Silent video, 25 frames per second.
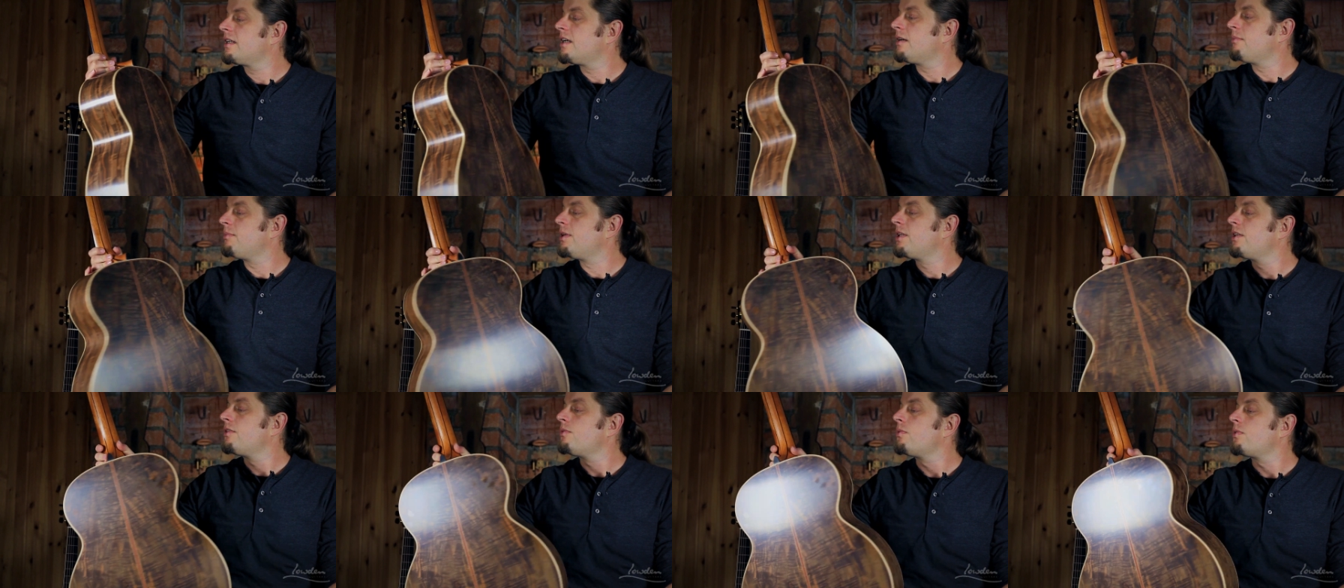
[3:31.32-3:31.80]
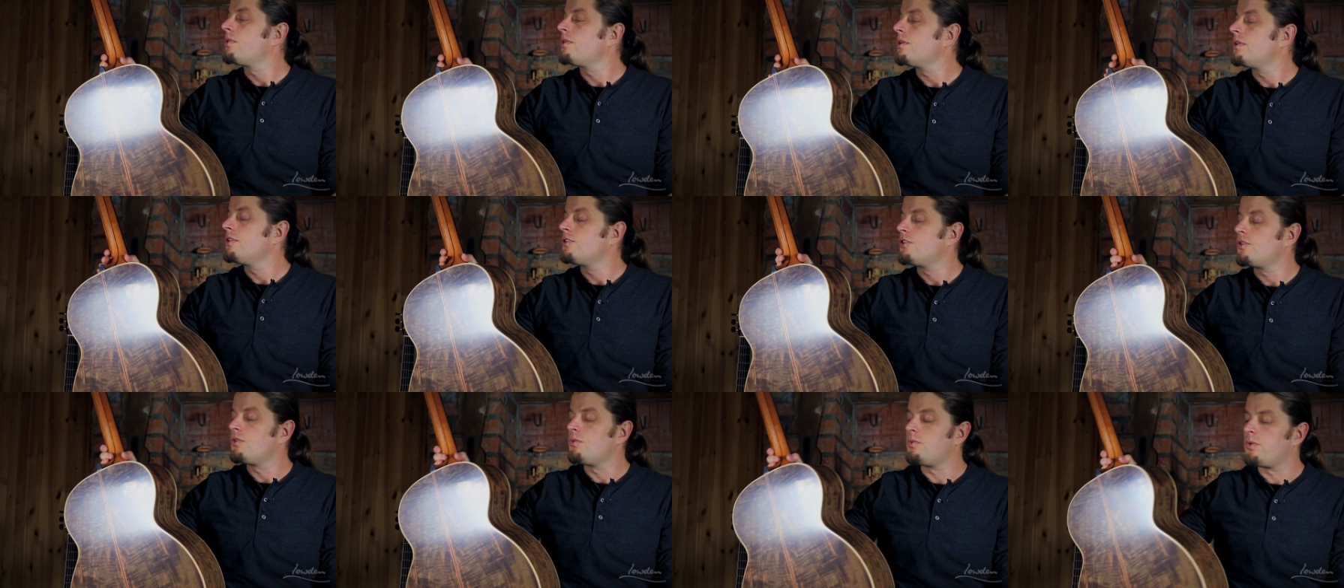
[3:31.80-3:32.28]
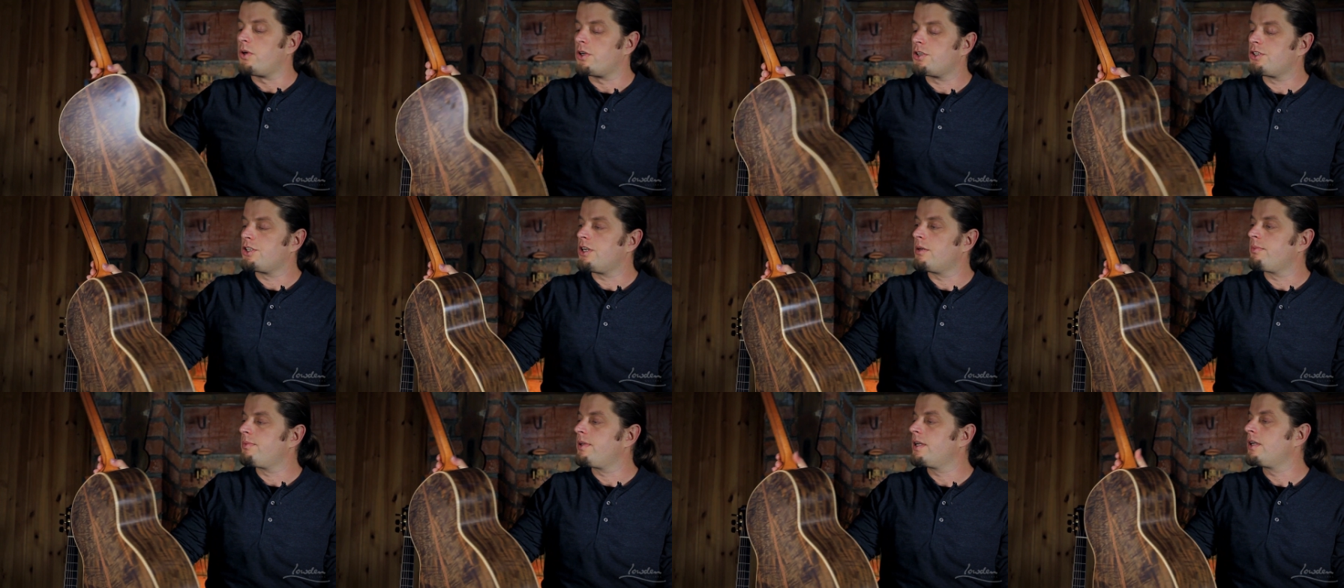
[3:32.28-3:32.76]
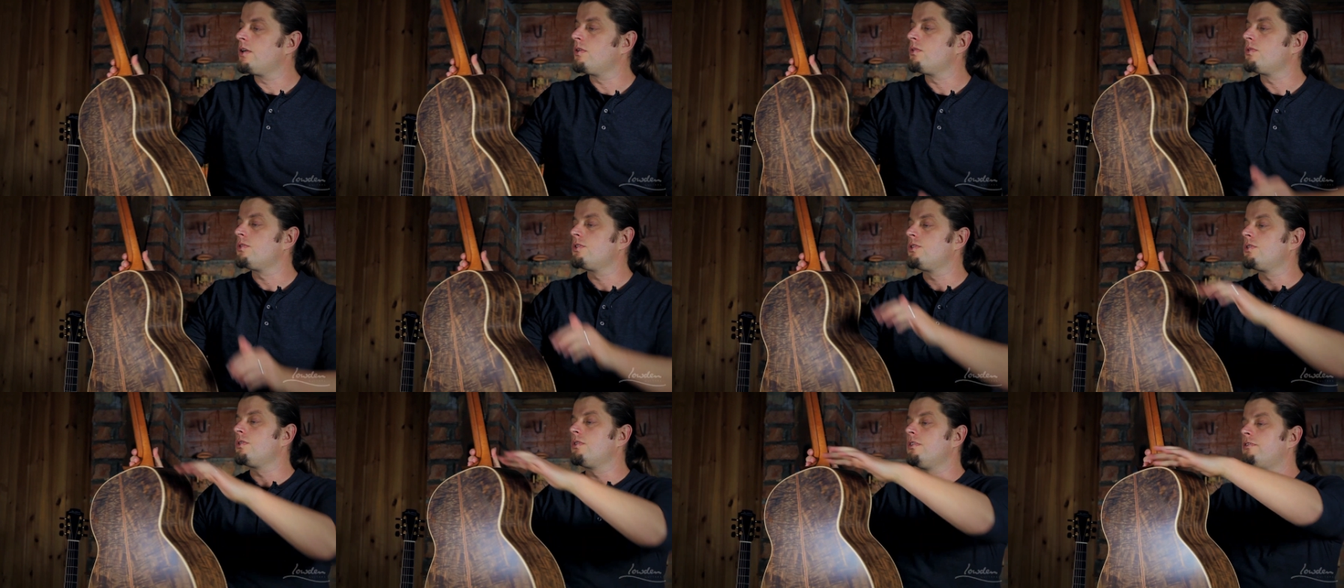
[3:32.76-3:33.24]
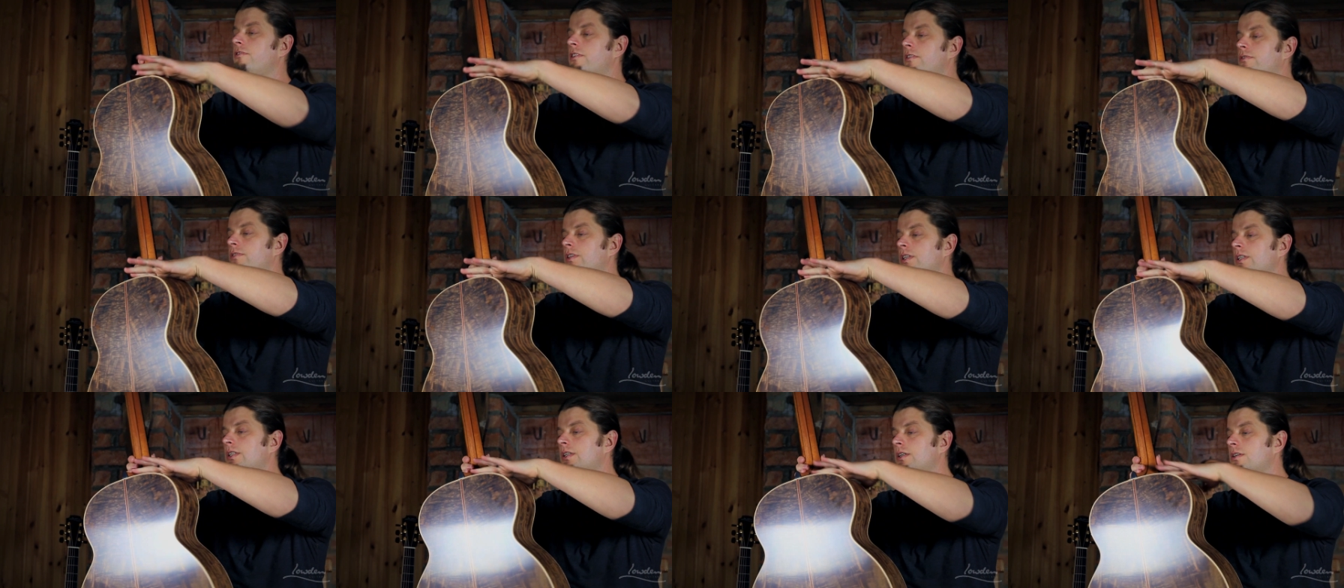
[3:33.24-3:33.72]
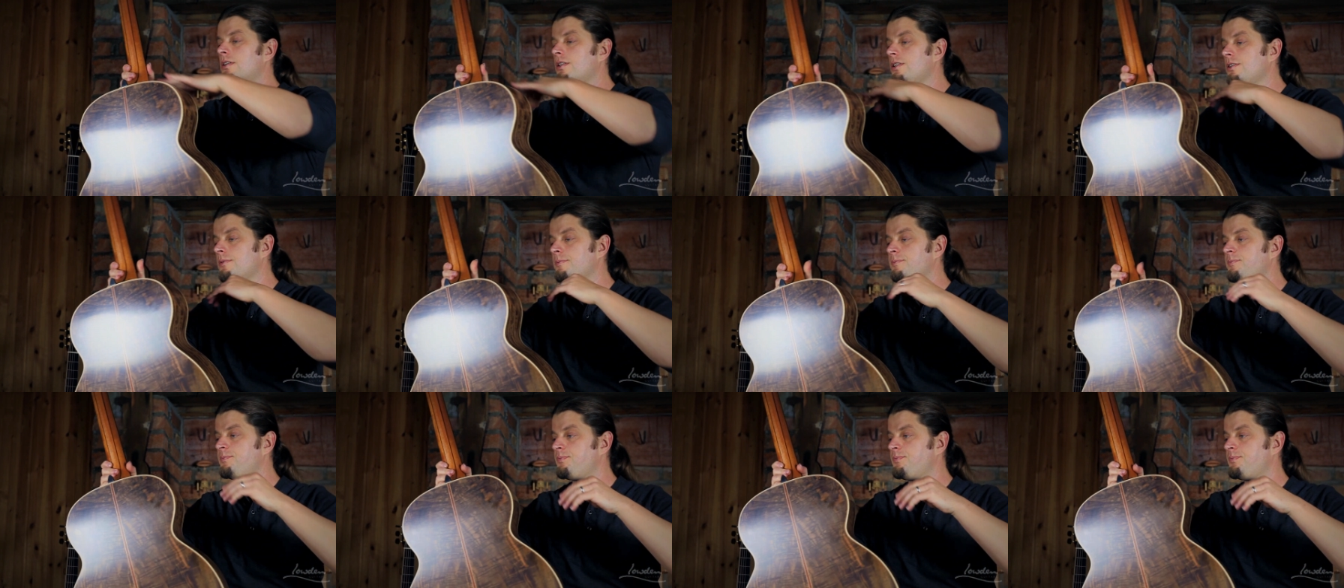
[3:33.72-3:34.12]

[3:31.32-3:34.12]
into the workshop. They go into the 50 series.